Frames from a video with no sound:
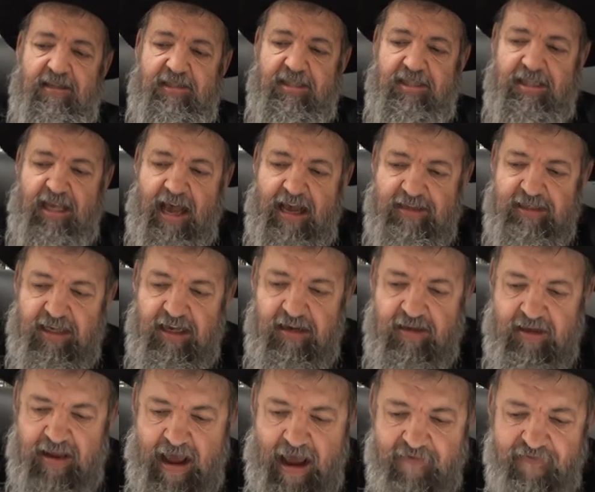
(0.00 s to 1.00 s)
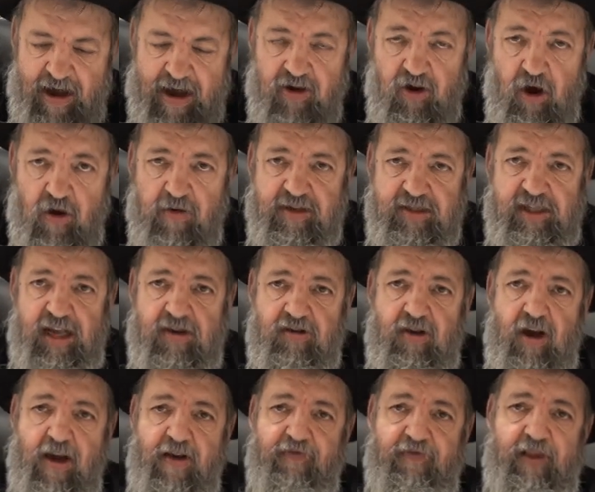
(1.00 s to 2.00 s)
it says it to have Akoris
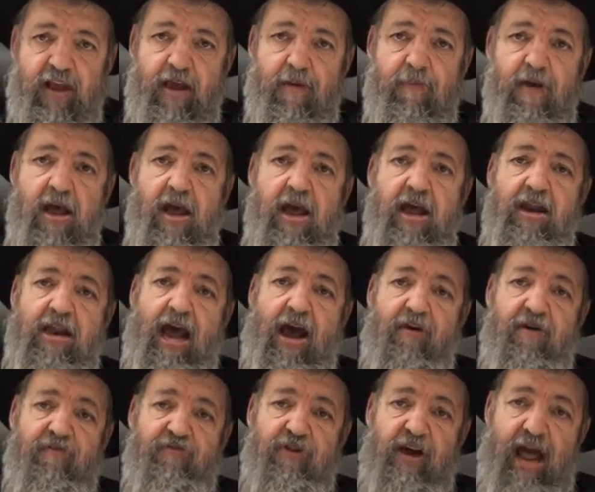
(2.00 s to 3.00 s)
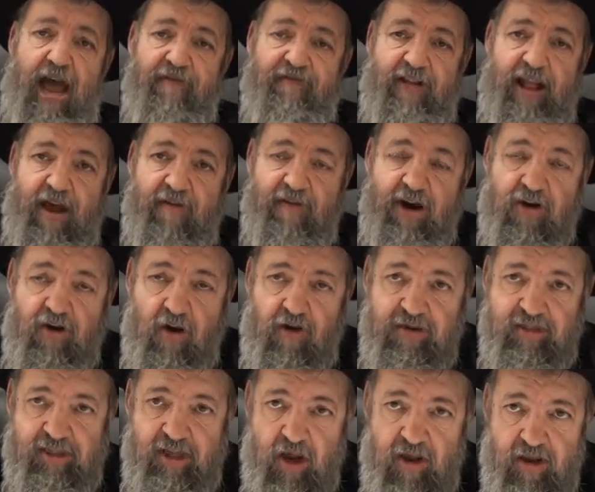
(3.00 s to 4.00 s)
atayf to him. Now, if you have to have
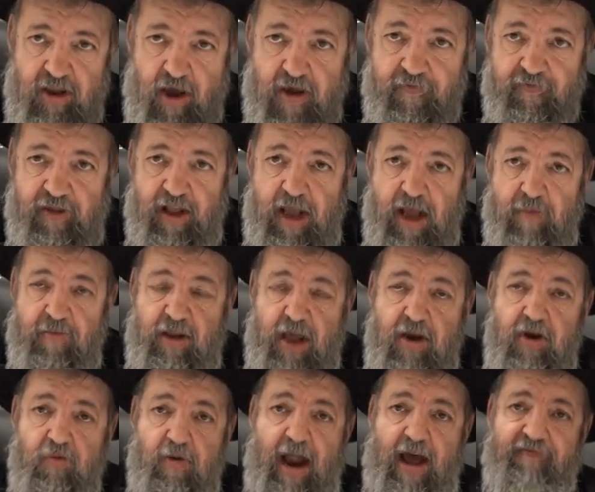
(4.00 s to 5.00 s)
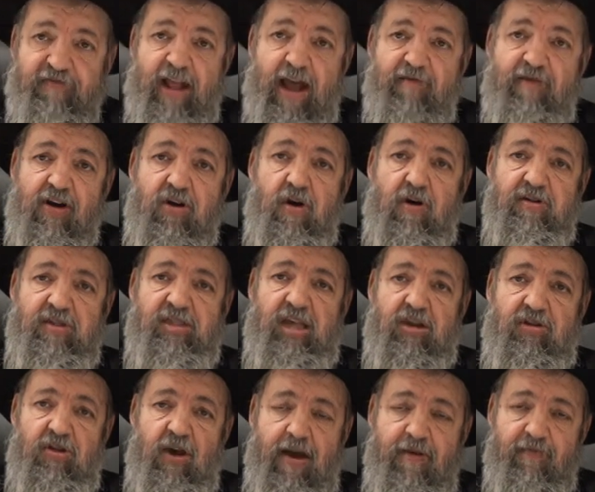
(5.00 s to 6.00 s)
Akoris atayf to him, then you would have to have Akoris
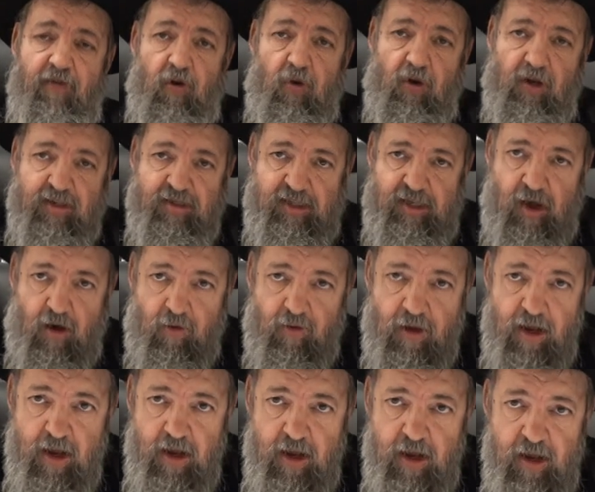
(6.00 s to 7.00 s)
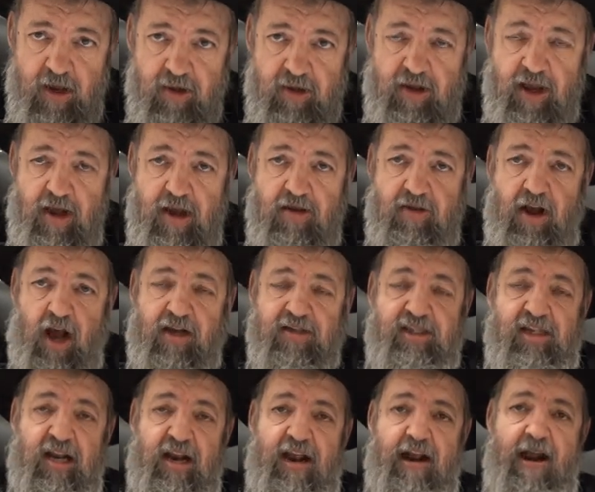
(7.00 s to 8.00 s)
atayf also to
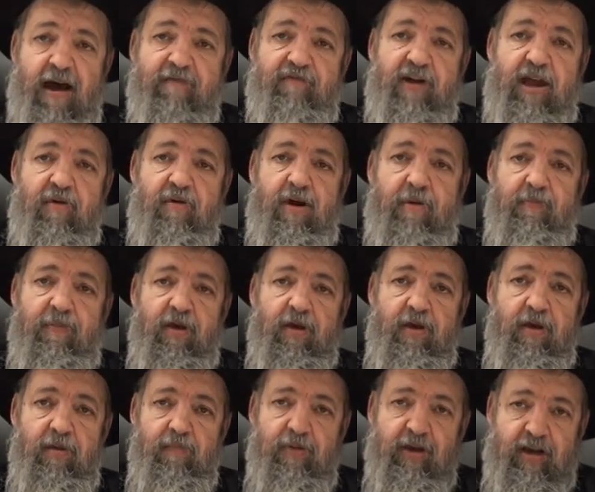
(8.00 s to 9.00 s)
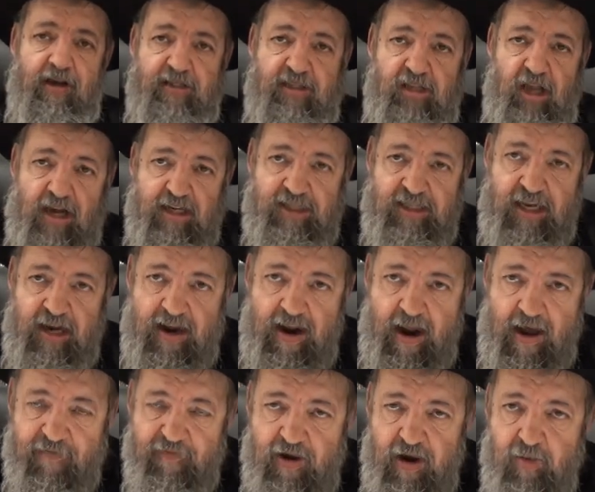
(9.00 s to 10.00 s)
Dasan and Aviram, because Dasan and
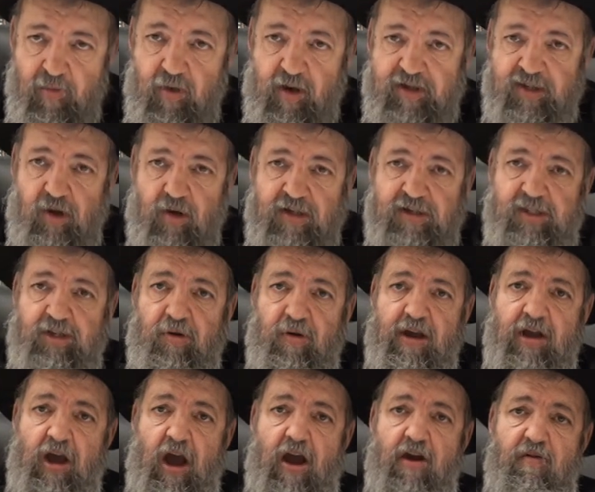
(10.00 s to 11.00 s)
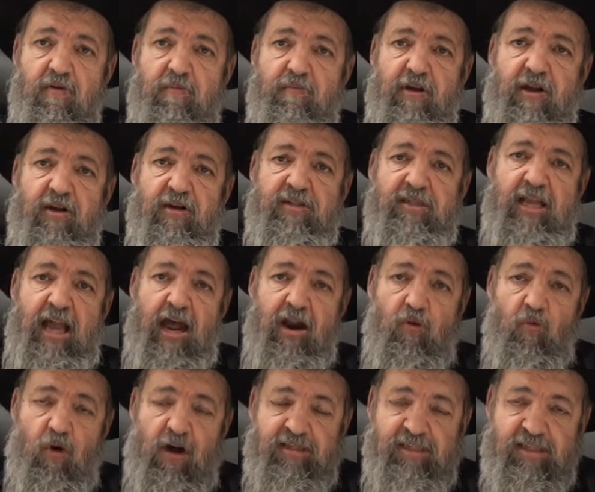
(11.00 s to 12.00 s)
Aviram was also a Gairim, because they're
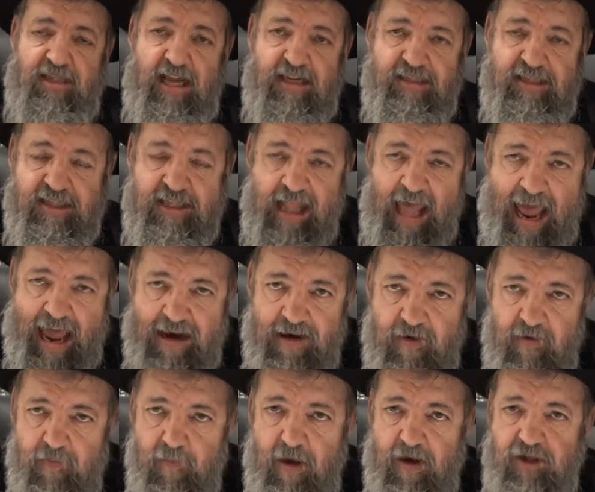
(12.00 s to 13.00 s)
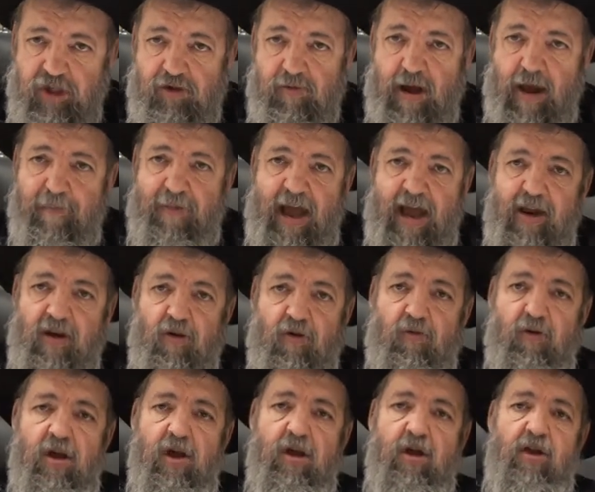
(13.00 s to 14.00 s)
the ones that slandered Moshe
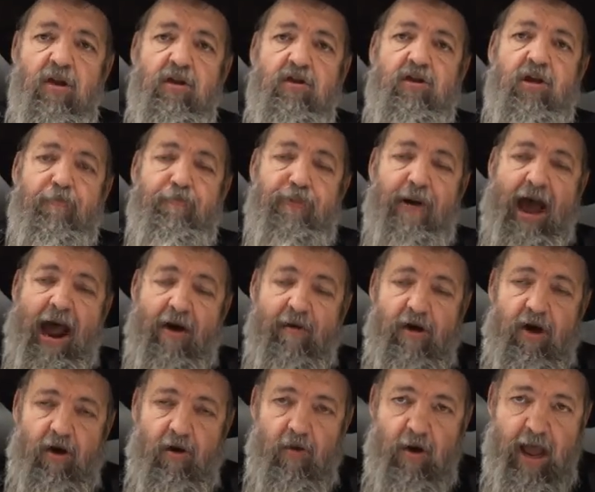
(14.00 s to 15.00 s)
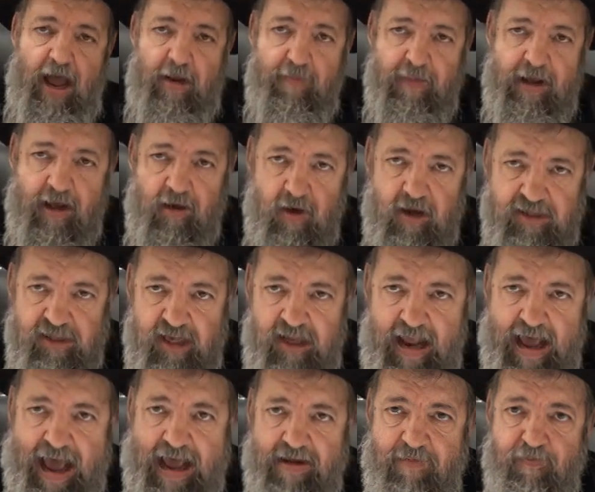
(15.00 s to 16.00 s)
Rabbeinu to Paro, and because of
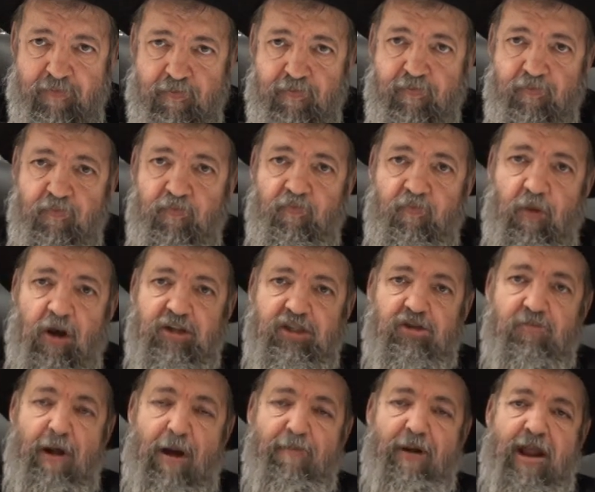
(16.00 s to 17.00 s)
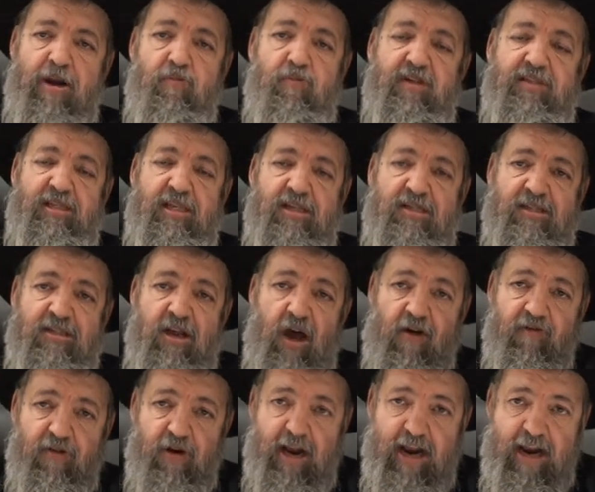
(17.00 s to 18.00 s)
that, Moshe Rabbeinu was
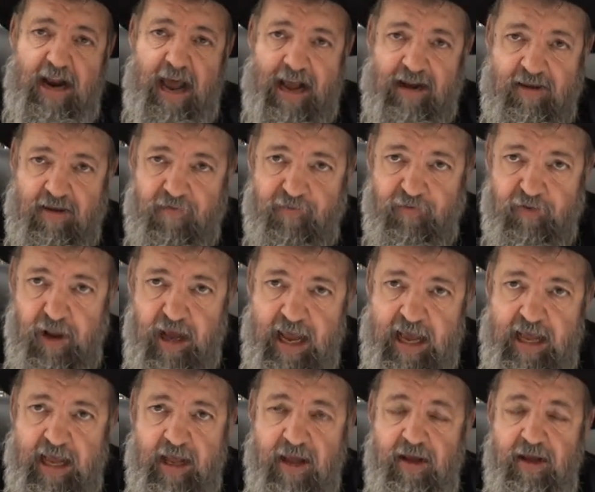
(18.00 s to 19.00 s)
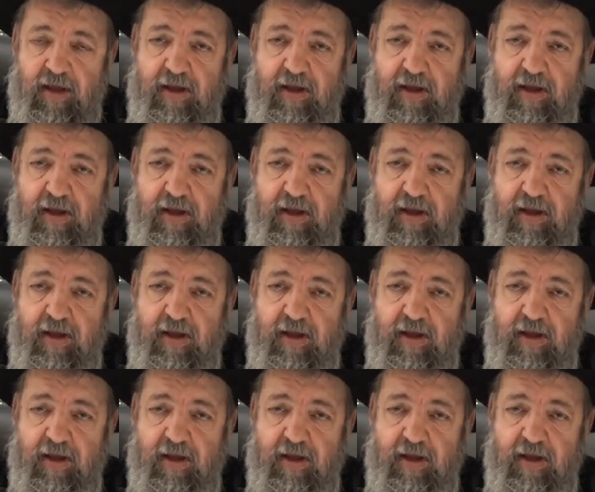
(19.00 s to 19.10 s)
discovered and had to flee.